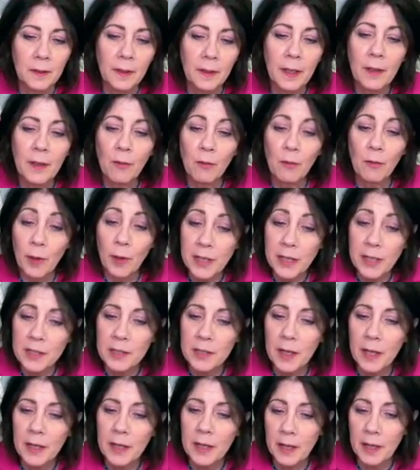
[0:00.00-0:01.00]
Okay, right
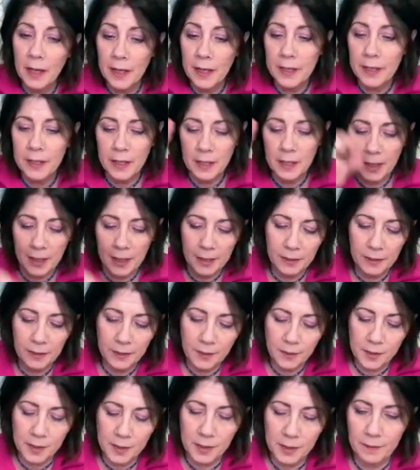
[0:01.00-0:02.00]
side, idea
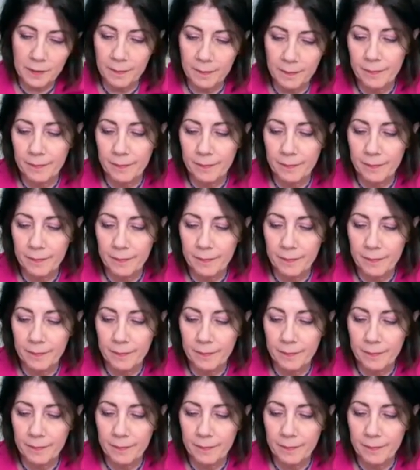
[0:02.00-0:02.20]
allergy.